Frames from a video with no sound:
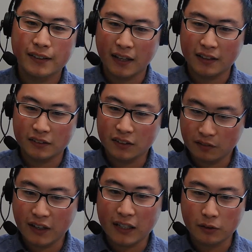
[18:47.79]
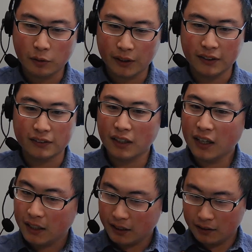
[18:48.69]
get evaluated
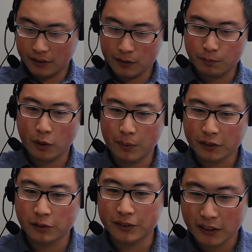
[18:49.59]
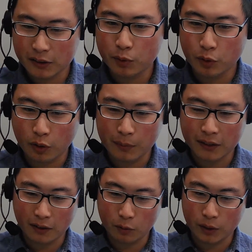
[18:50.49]
in this biomedical science program.
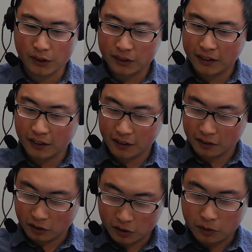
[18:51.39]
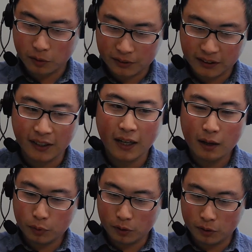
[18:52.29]
And I wish that I can continually
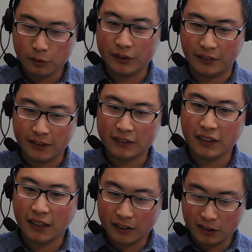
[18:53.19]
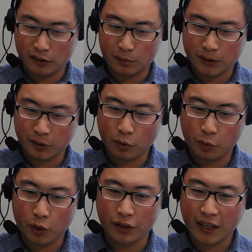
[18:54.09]
producing this interdisciplinary
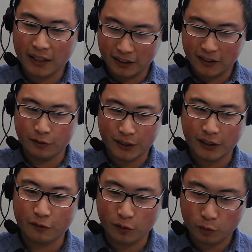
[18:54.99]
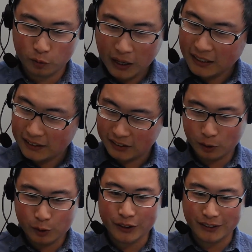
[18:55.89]
work and innovative
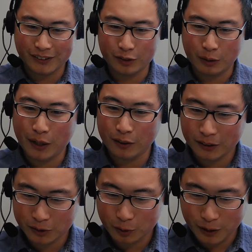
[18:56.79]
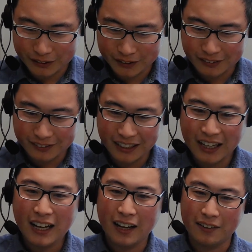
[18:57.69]
solutions to the biological questions.
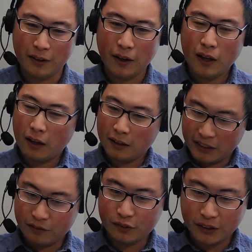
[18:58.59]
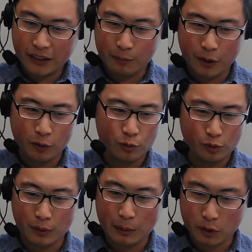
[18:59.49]
I think definitely in my own
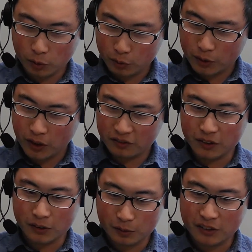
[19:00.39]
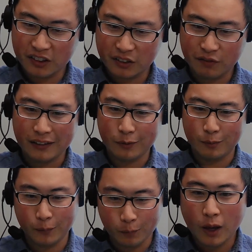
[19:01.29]
group, I'm going to continuously
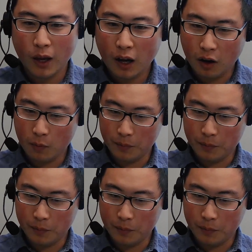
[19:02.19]
developing on